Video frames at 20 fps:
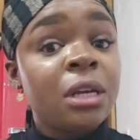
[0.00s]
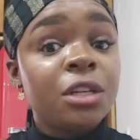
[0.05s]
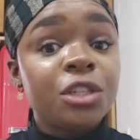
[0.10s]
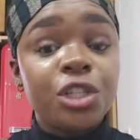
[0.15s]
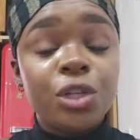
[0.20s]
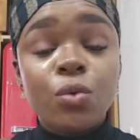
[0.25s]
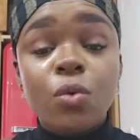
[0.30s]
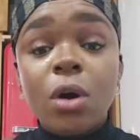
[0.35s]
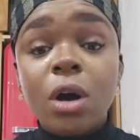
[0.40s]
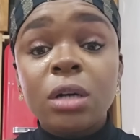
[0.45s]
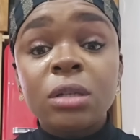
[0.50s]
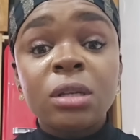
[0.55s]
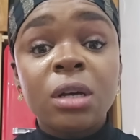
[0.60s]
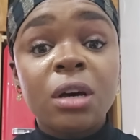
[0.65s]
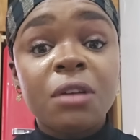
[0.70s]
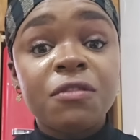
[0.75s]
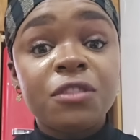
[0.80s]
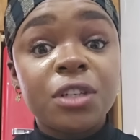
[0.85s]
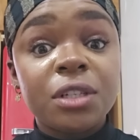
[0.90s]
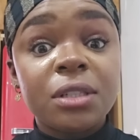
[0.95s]
She walked
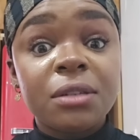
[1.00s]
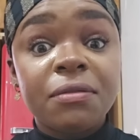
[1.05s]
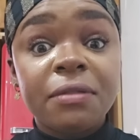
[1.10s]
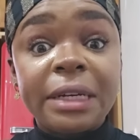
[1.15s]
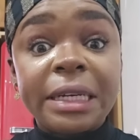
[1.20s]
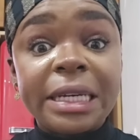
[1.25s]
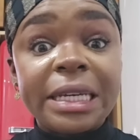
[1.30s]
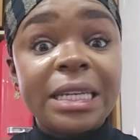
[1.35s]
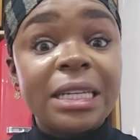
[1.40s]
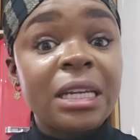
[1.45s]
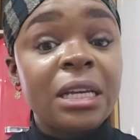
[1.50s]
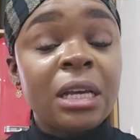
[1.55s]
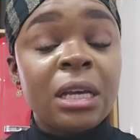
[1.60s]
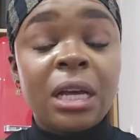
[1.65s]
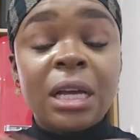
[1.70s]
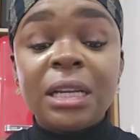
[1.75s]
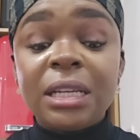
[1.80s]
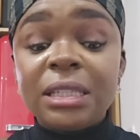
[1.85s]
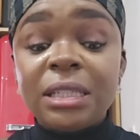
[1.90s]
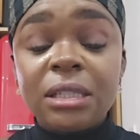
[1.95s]
off just fine.
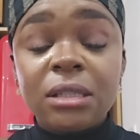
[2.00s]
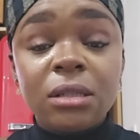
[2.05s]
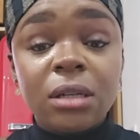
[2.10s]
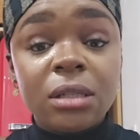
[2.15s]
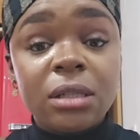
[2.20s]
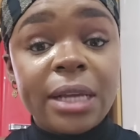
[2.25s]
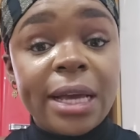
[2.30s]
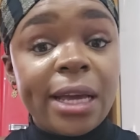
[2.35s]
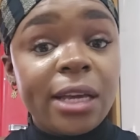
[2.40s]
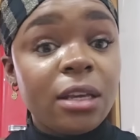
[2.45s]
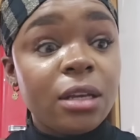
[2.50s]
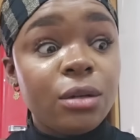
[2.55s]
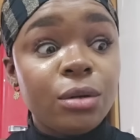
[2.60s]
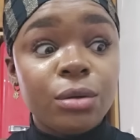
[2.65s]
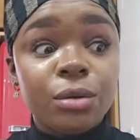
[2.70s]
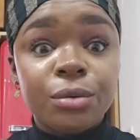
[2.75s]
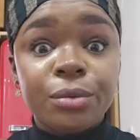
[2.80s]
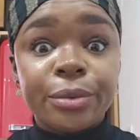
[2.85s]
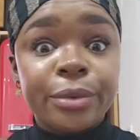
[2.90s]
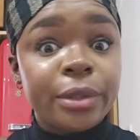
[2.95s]
At least it's not like, you
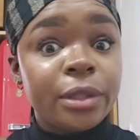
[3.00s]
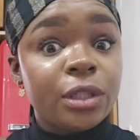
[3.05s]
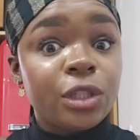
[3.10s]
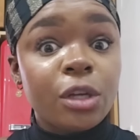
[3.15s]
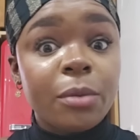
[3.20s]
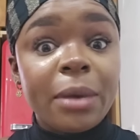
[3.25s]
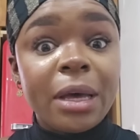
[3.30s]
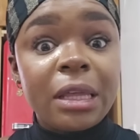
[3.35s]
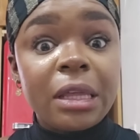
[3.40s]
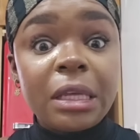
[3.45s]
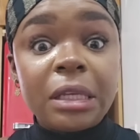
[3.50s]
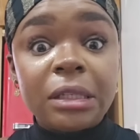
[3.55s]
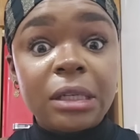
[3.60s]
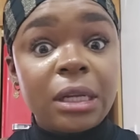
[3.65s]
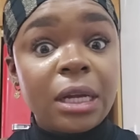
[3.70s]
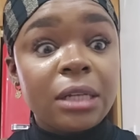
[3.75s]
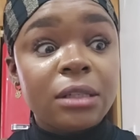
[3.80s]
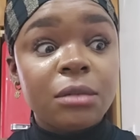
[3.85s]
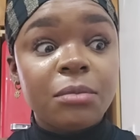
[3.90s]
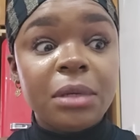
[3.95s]
know, some athletes
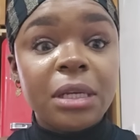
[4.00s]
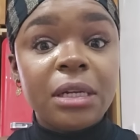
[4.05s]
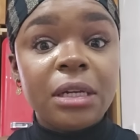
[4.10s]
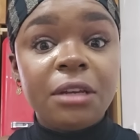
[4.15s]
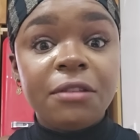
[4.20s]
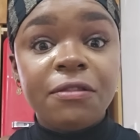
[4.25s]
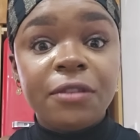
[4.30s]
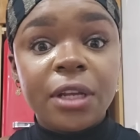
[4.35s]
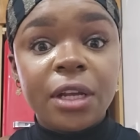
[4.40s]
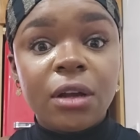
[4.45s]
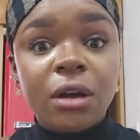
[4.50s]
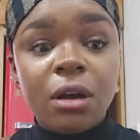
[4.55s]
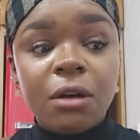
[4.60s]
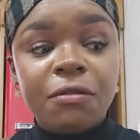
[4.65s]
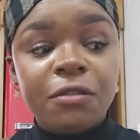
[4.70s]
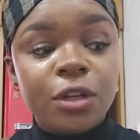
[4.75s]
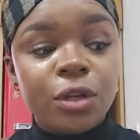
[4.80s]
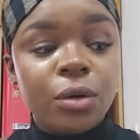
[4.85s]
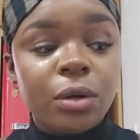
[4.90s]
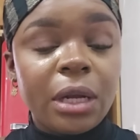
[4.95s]
that had to be lifted
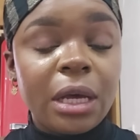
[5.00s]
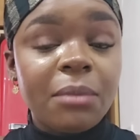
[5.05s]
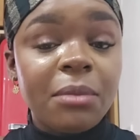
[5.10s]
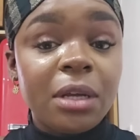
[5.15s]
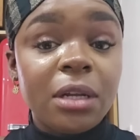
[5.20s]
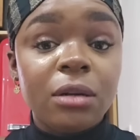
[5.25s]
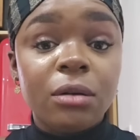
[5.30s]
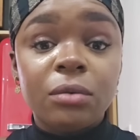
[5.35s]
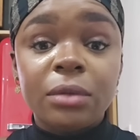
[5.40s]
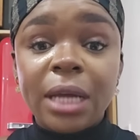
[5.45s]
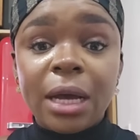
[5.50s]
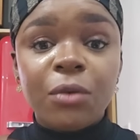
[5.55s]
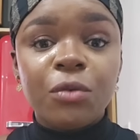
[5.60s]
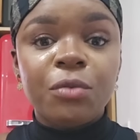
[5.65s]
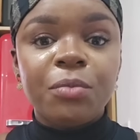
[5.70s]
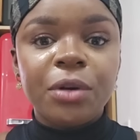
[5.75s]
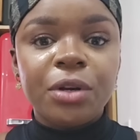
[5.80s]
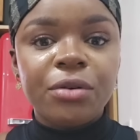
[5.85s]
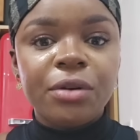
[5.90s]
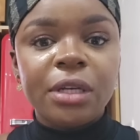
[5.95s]
off, you know what I mean? No, that
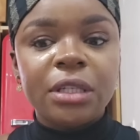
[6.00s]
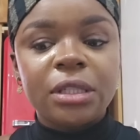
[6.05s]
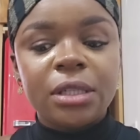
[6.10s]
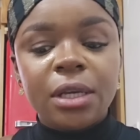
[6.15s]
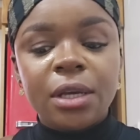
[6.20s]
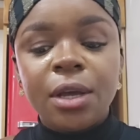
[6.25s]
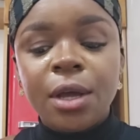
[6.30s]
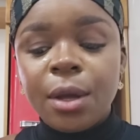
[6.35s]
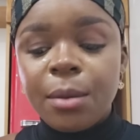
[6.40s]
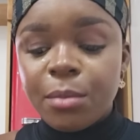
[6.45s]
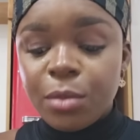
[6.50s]
would be crazy.